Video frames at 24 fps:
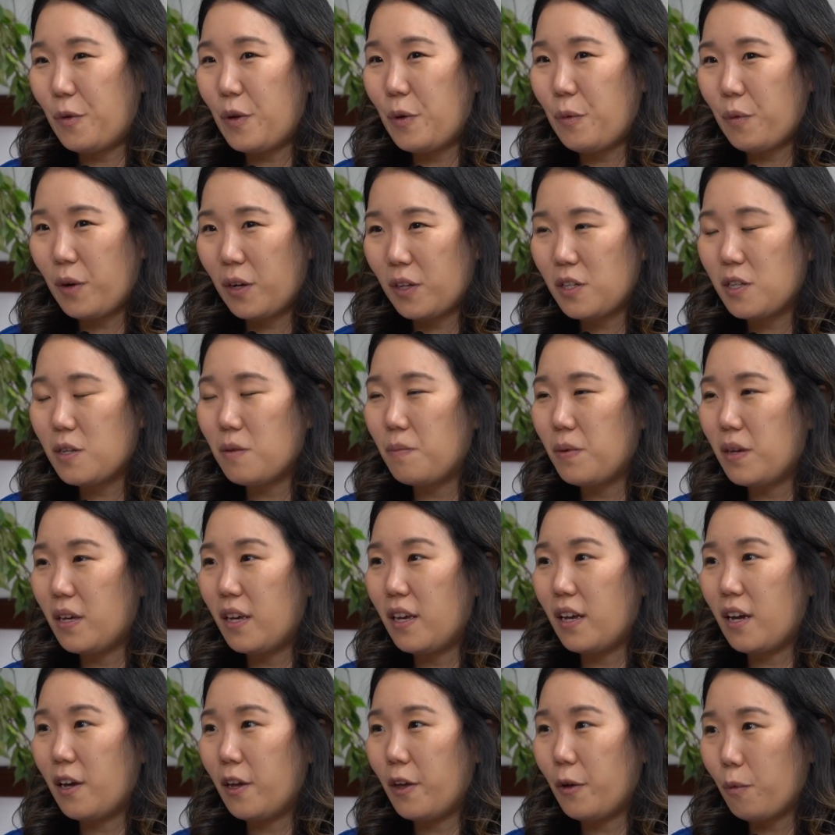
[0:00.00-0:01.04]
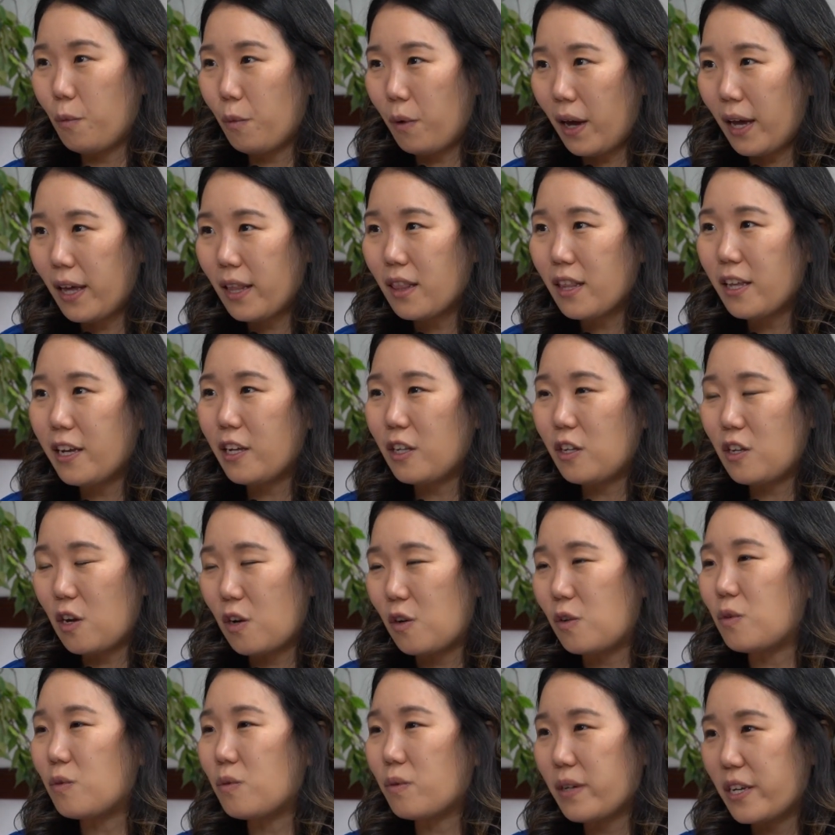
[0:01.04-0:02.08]
We want to be a widely
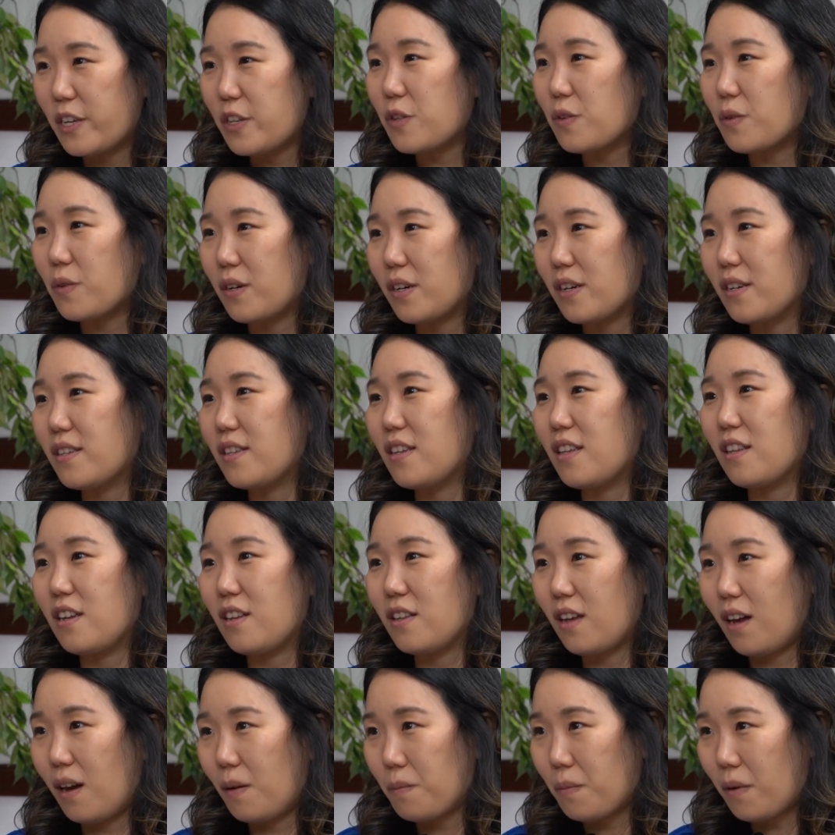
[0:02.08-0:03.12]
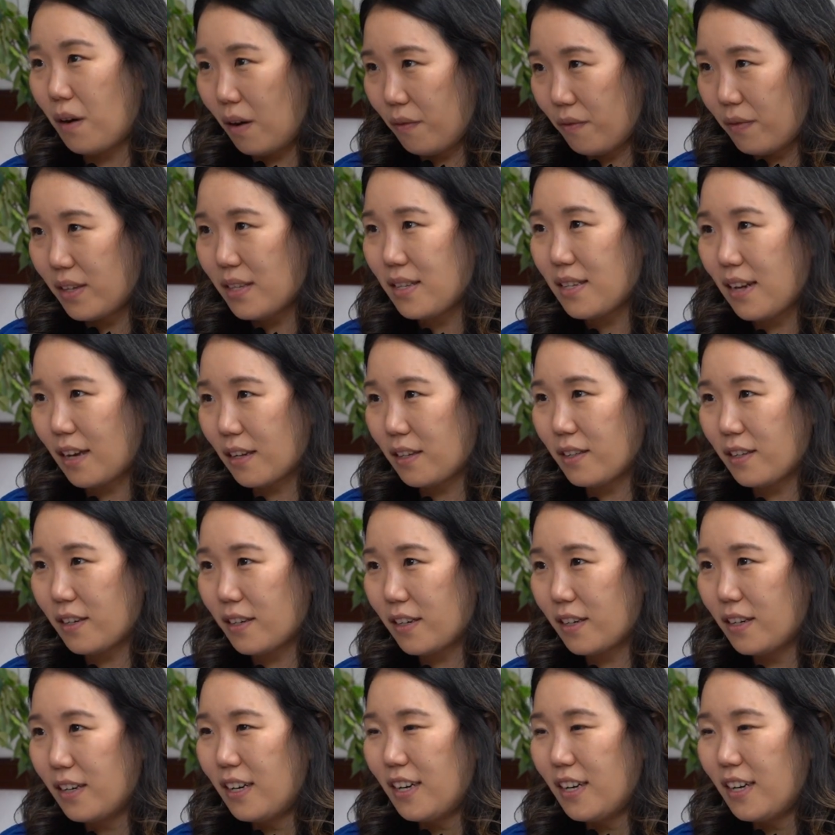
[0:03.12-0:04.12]
known resource in the nonprofit sector.